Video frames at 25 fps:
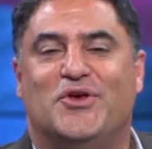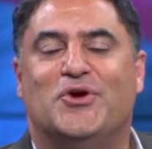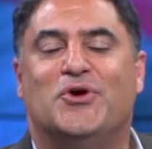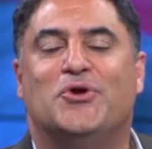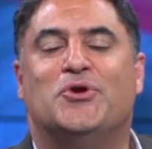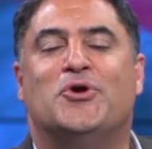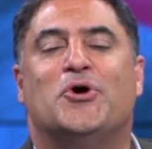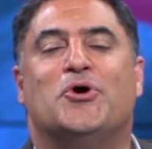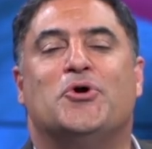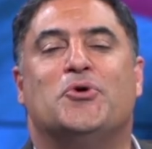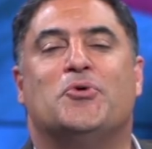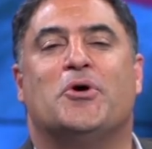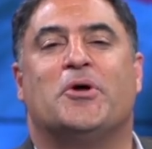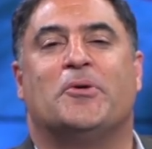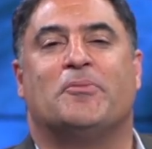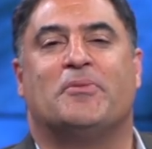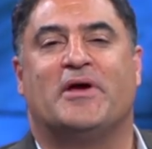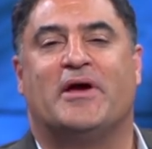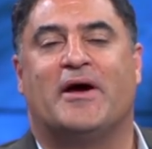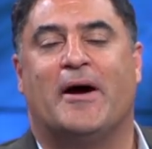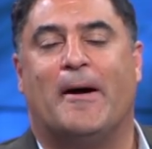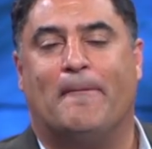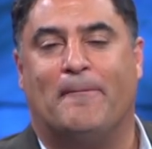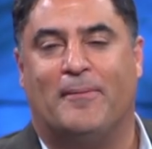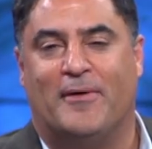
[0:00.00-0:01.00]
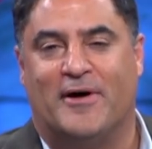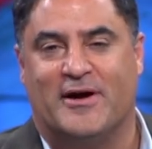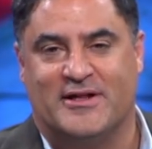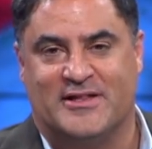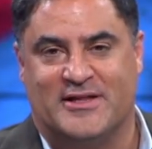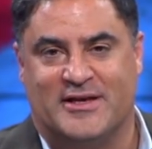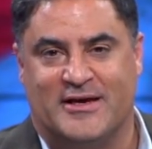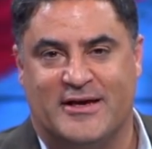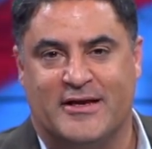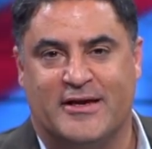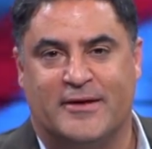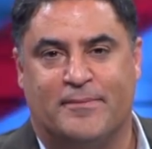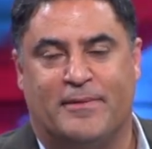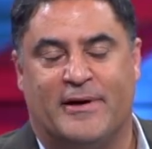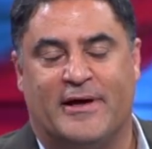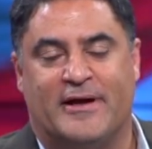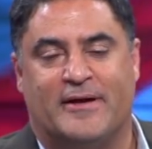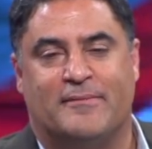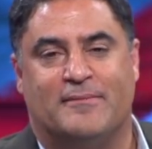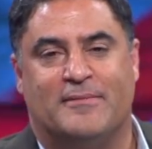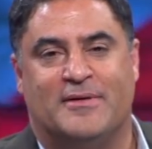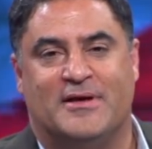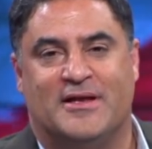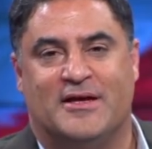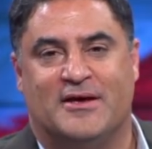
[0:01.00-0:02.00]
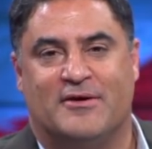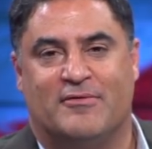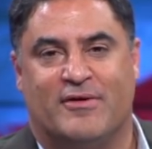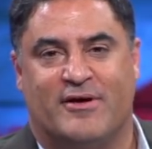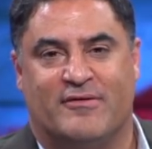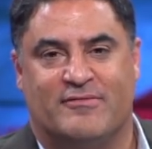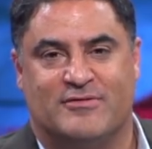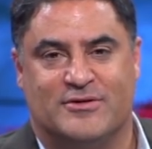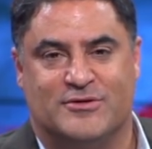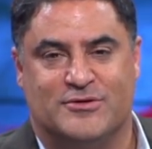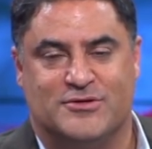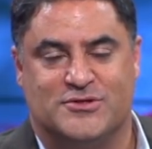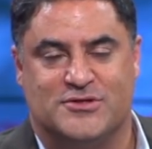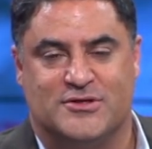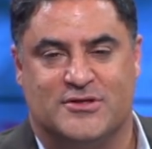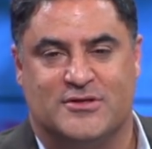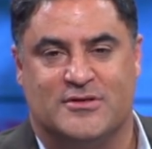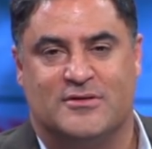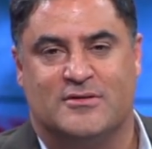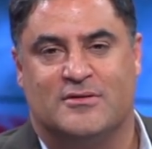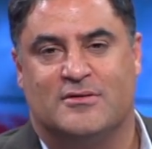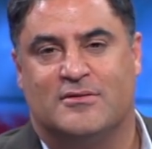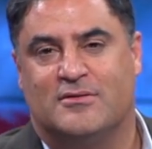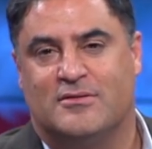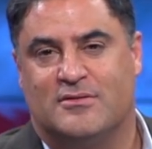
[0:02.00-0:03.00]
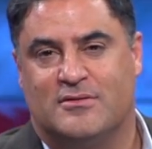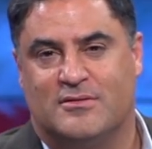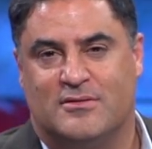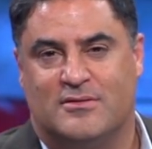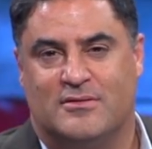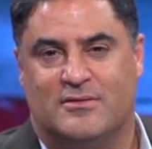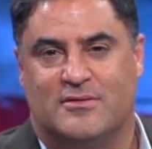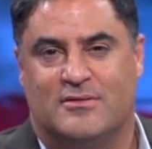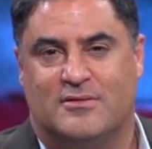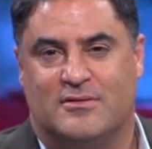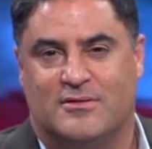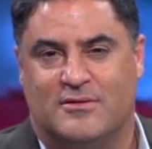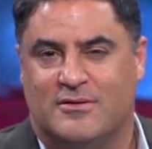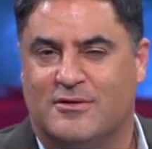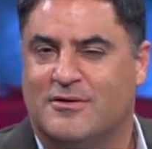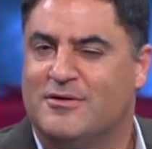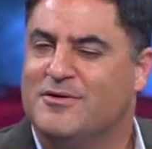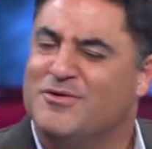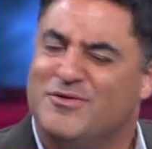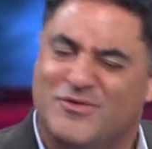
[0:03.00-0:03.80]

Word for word: You know you want to become part of the independent media revolution. Go ahead, girl.